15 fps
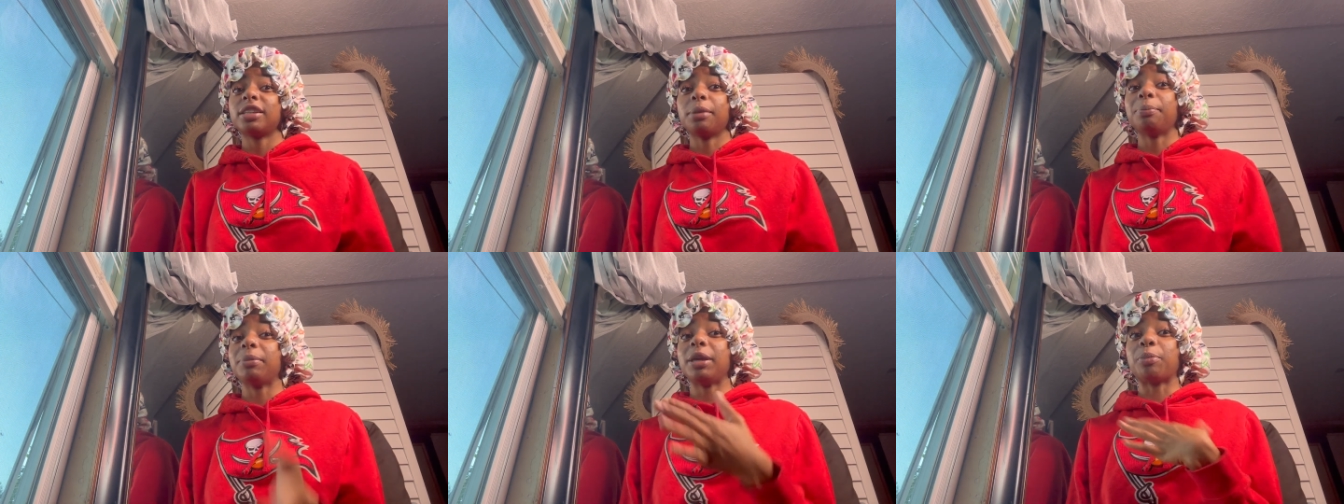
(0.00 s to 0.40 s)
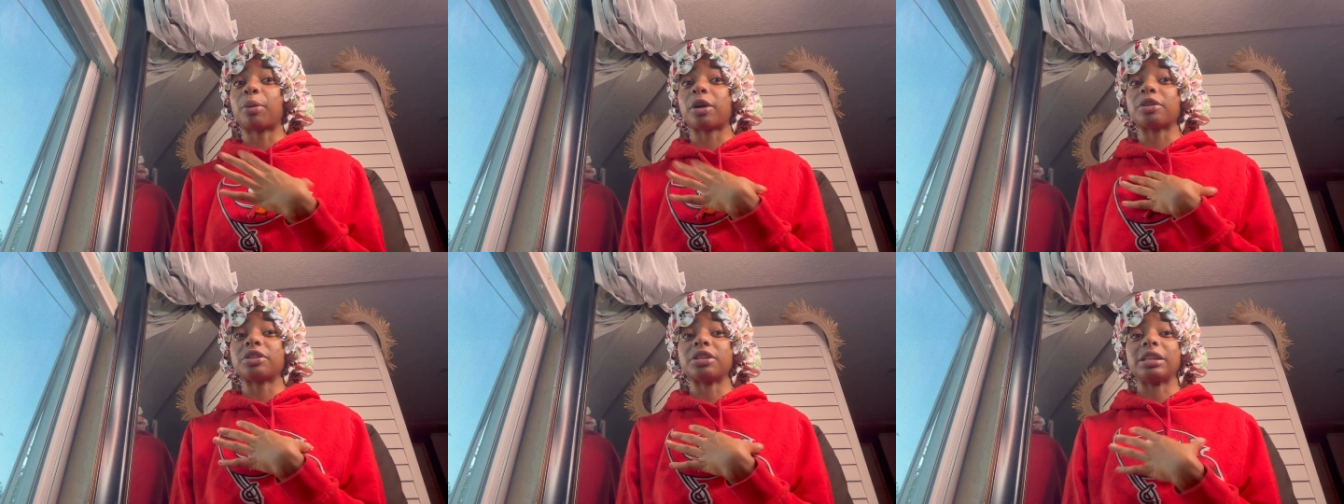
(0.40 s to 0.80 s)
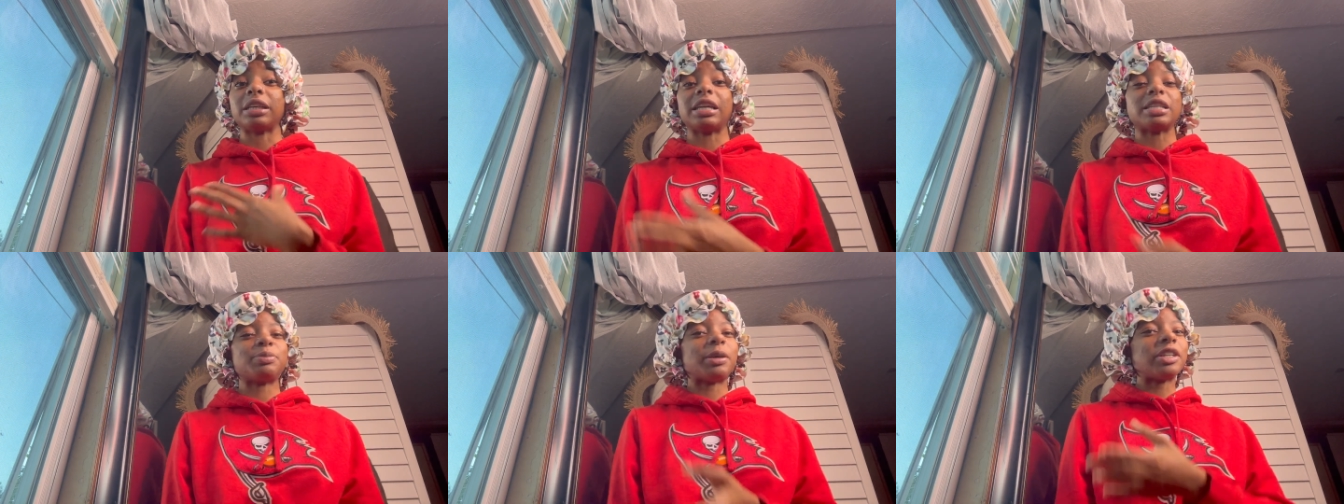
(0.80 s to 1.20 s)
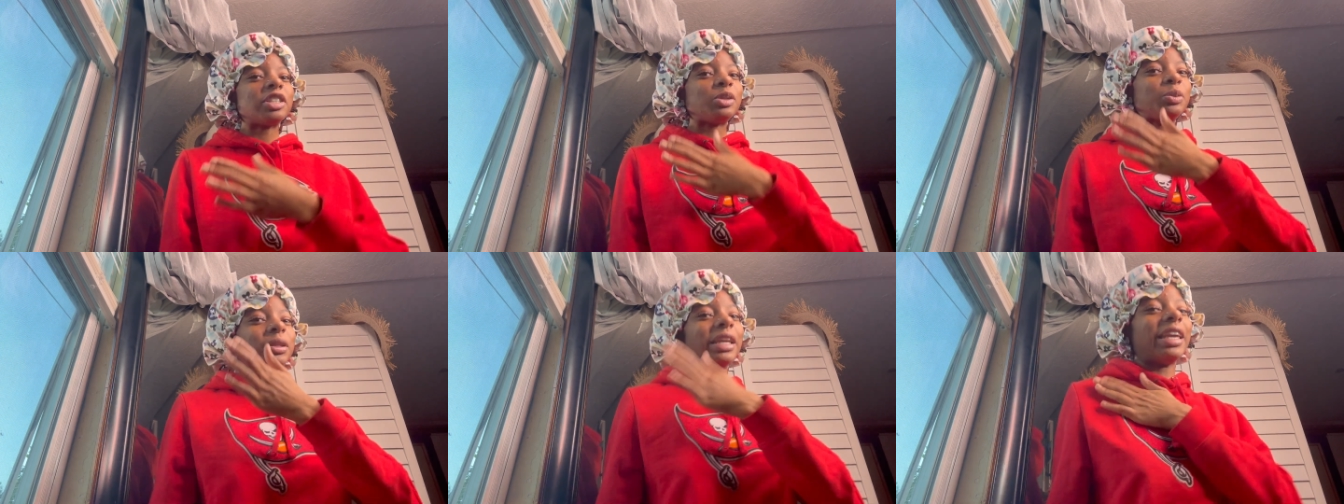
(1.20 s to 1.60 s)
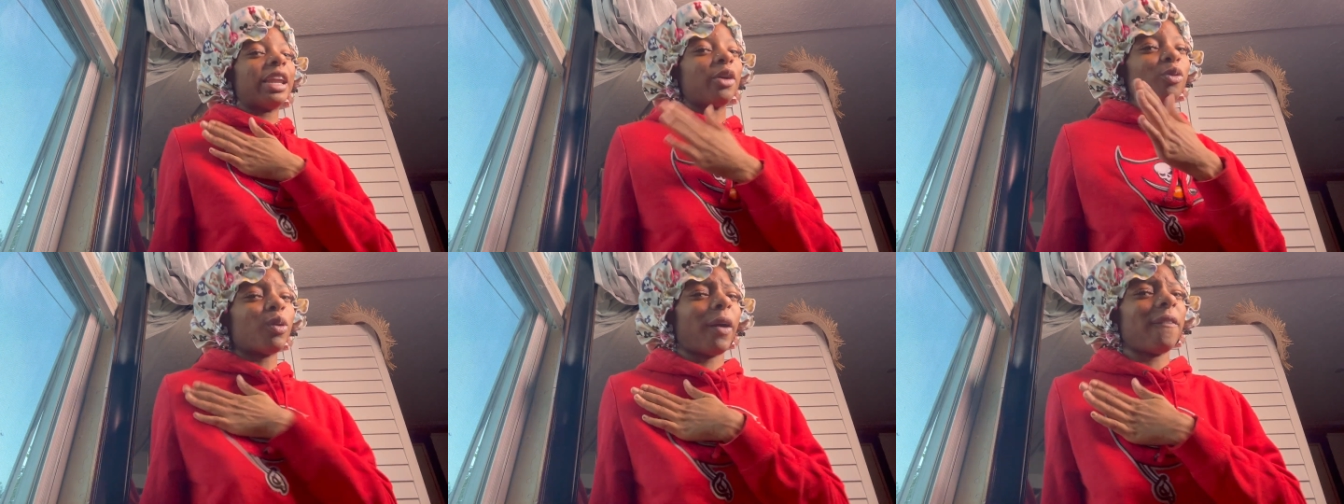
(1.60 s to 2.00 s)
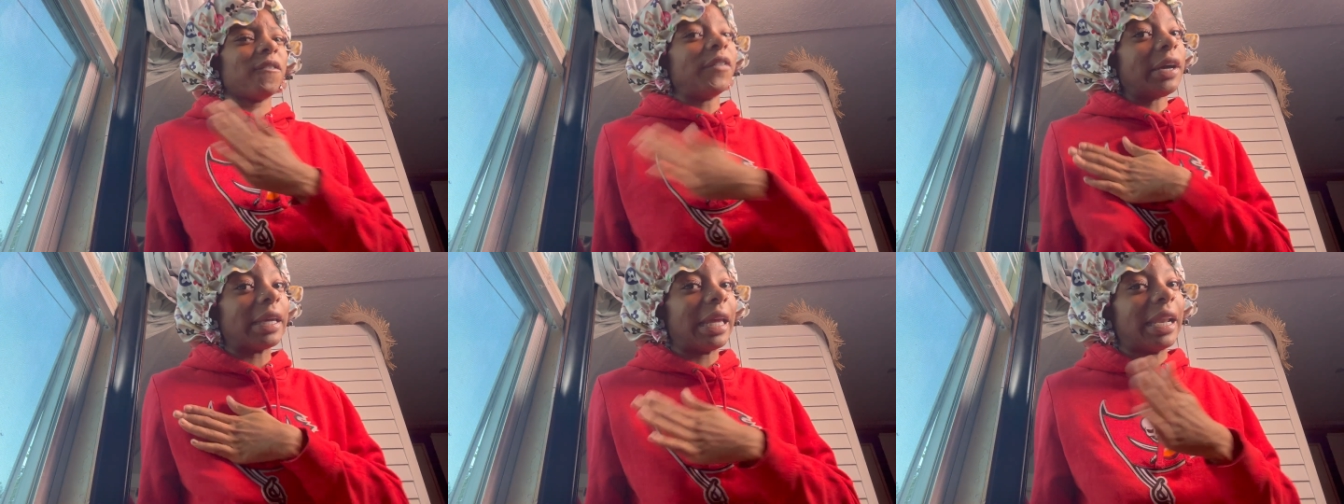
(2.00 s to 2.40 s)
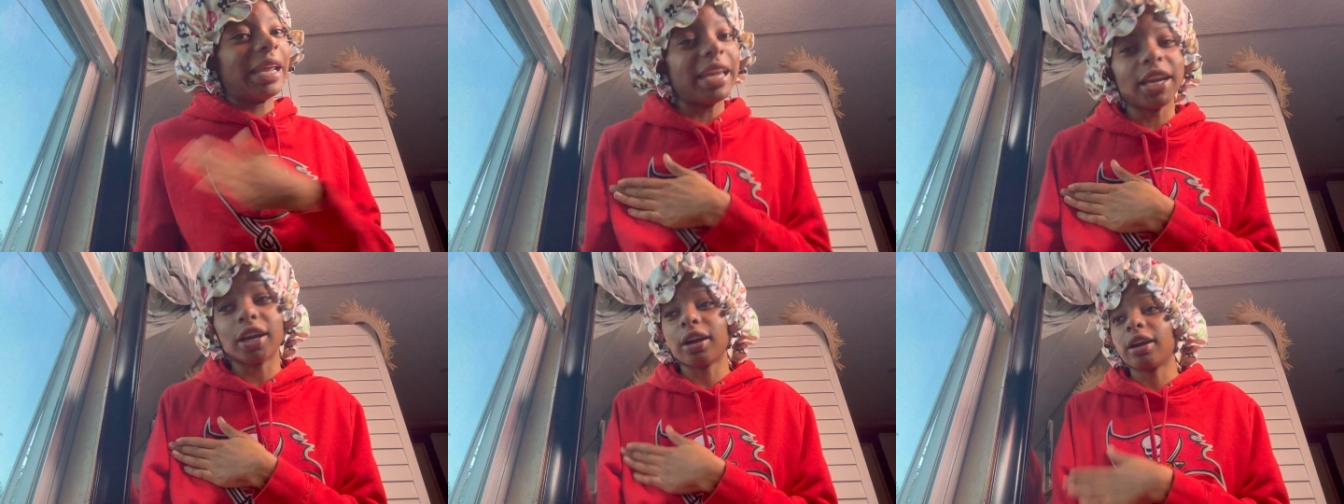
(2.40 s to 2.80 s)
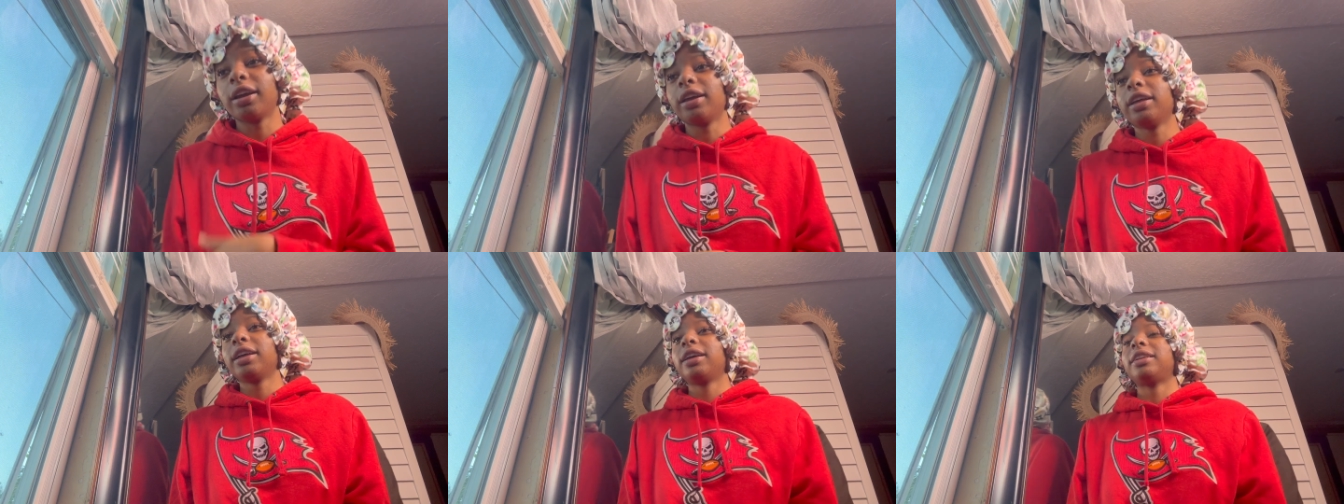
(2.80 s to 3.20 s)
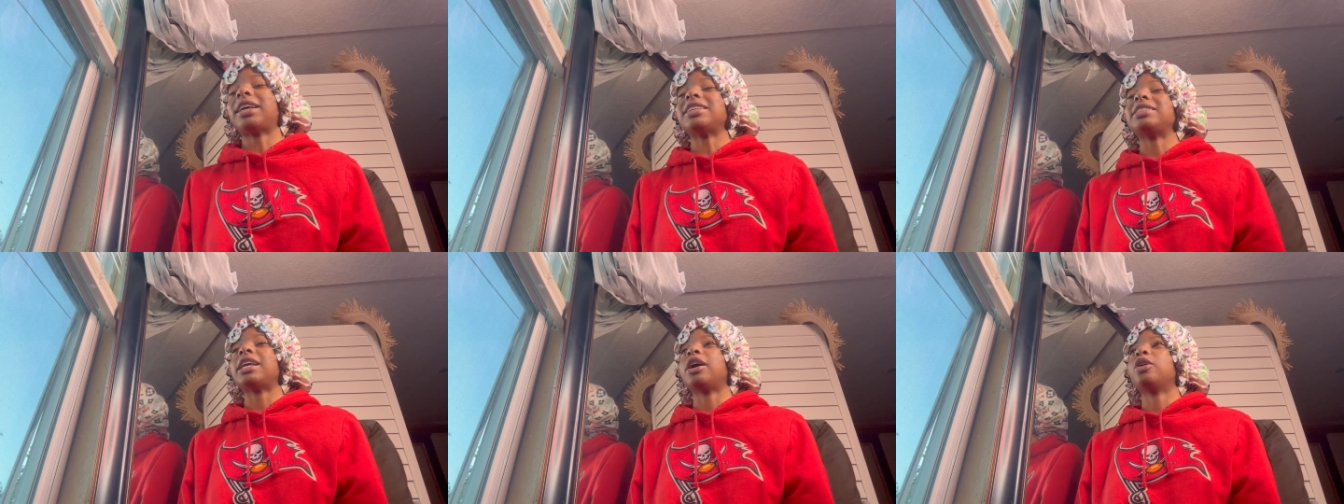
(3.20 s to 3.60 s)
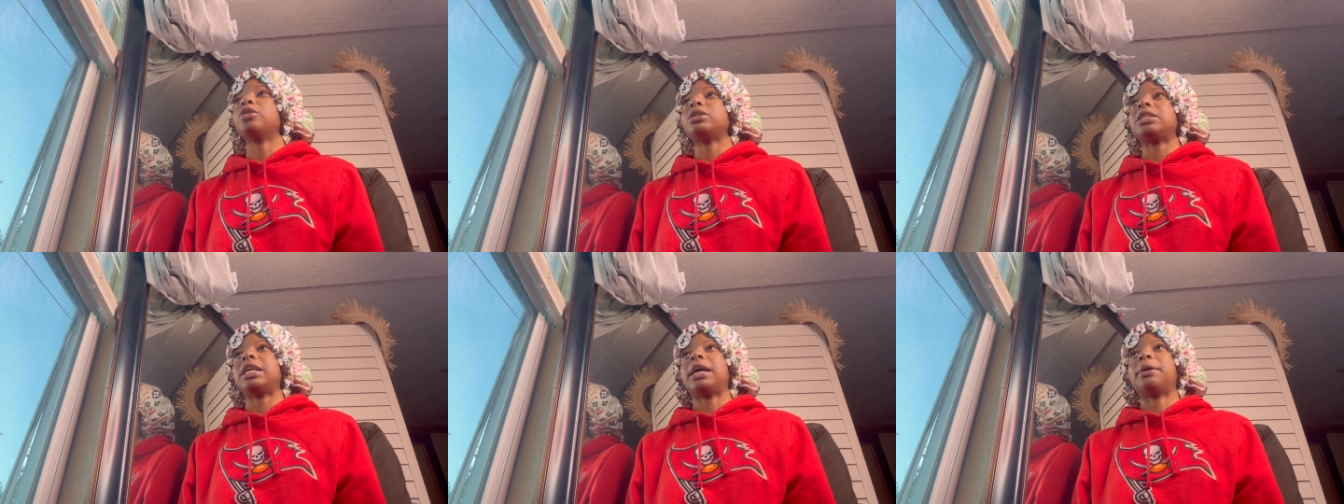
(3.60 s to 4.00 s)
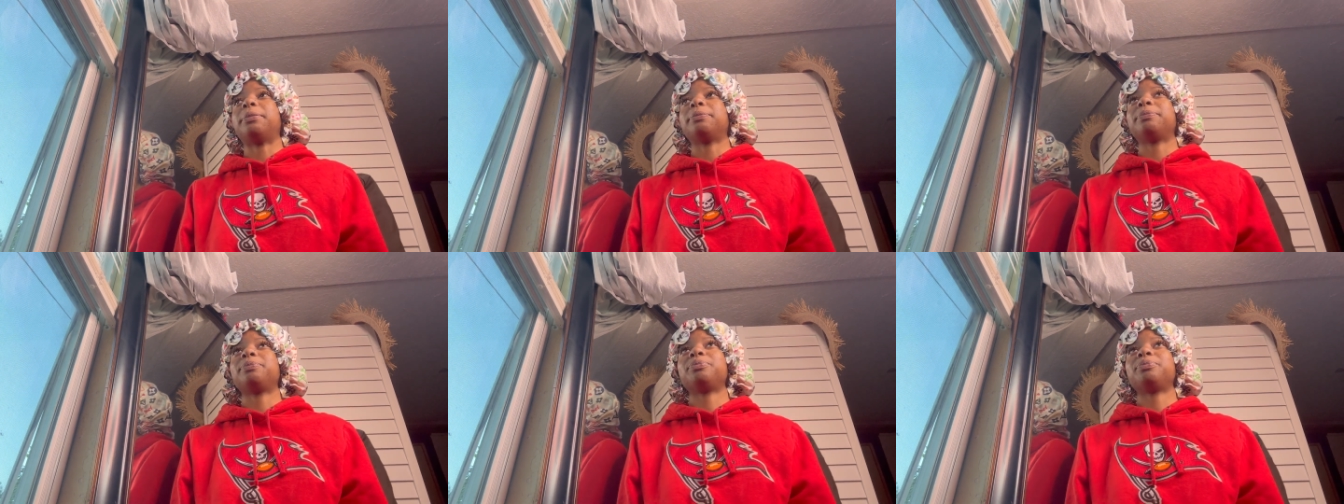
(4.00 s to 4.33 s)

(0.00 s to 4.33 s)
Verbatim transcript: Me personally. Especially when they get right fucking here. That's their host stamp.